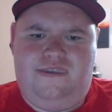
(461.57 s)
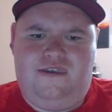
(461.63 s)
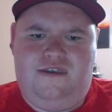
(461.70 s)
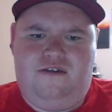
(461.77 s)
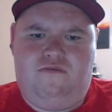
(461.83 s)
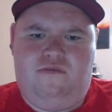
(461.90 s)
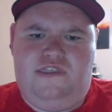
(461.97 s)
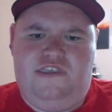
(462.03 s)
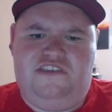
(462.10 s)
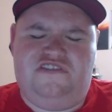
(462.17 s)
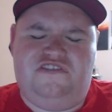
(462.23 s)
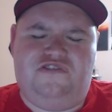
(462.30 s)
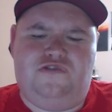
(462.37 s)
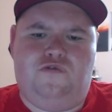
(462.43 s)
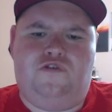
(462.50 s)
we need
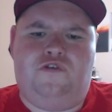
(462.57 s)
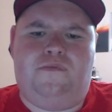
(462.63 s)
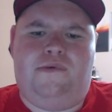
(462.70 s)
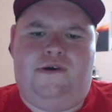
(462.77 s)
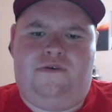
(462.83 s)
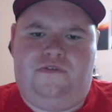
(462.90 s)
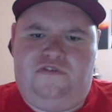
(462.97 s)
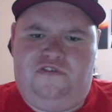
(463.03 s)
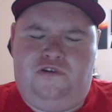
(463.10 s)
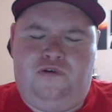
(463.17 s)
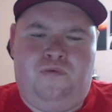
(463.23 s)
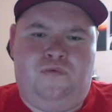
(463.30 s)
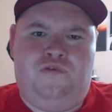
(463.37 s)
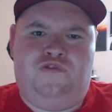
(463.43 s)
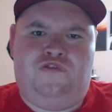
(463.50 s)
to talk about this
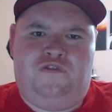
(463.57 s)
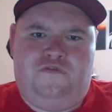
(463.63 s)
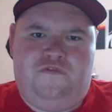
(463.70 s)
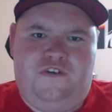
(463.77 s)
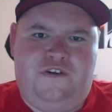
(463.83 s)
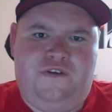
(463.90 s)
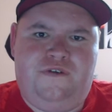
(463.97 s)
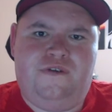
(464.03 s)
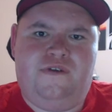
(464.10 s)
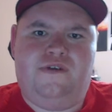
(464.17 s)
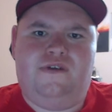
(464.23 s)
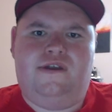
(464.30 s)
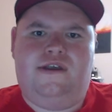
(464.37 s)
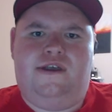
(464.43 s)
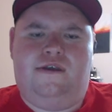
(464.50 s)
collusion thing,
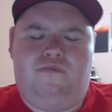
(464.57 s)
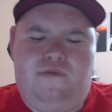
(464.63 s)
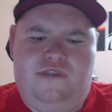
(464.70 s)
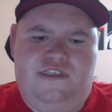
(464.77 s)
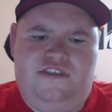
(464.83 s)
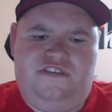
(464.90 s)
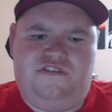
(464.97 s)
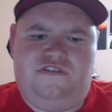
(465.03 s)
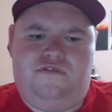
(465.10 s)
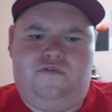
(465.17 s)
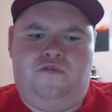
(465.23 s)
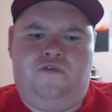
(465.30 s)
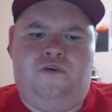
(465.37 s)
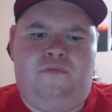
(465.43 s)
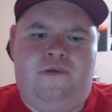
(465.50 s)
and we need to
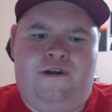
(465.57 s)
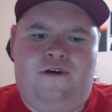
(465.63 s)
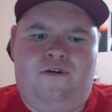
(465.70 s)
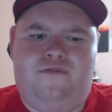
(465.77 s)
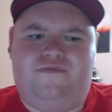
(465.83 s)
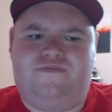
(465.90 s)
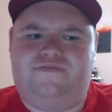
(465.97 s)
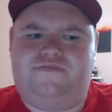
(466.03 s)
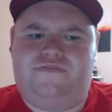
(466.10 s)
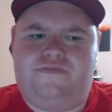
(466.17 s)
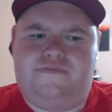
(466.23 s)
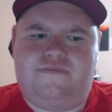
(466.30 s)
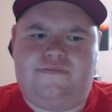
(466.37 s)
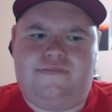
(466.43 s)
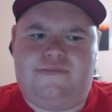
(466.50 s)
talk about
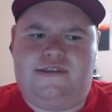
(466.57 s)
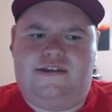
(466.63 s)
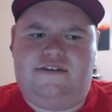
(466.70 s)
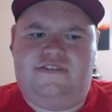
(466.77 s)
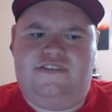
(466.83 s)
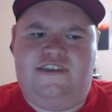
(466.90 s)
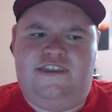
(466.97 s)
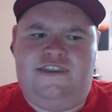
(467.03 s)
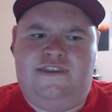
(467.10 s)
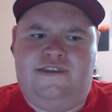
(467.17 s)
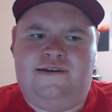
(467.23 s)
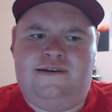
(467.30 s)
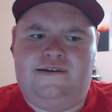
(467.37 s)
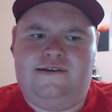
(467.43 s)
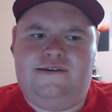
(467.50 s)
the
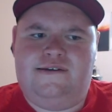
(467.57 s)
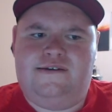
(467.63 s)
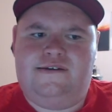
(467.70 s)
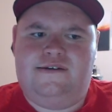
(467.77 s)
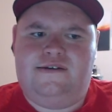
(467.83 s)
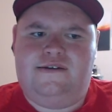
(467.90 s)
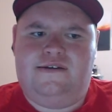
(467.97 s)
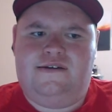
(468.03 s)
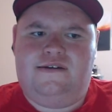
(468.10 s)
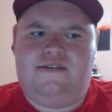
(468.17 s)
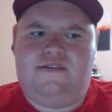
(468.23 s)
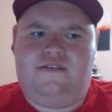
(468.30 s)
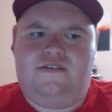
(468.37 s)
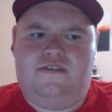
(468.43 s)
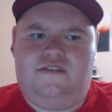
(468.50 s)

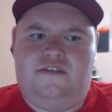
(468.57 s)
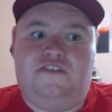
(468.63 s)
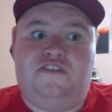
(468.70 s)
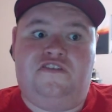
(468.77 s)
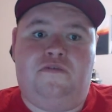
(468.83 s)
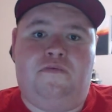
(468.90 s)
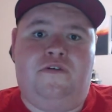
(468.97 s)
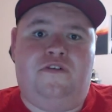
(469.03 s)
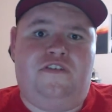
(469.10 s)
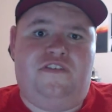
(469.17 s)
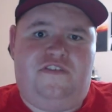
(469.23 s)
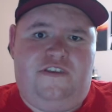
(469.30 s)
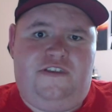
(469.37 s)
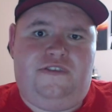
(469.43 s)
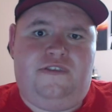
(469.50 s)
disability
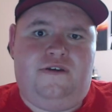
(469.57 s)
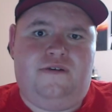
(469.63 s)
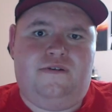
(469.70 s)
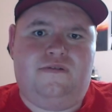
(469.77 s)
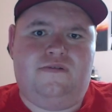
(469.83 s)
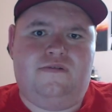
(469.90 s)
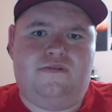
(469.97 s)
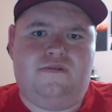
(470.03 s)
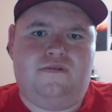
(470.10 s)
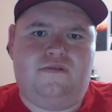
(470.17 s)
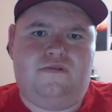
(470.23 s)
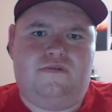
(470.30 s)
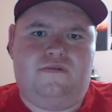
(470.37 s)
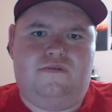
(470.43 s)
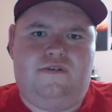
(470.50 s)
sector
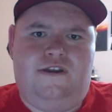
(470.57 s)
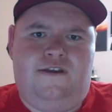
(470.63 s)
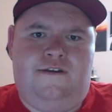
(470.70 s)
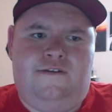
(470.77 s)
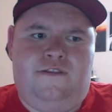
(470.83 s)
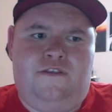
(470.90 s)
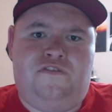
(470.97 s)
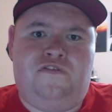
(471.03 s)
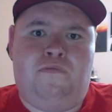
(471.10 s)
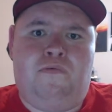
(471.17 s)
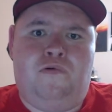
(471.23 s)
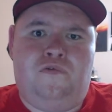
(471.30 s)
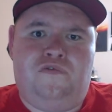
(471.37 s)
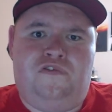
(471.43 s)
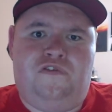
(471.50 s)
and the
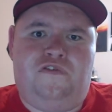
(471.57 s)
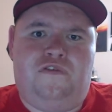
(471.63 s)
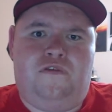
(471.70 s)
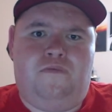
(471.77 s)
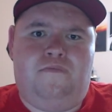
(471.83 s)
support system,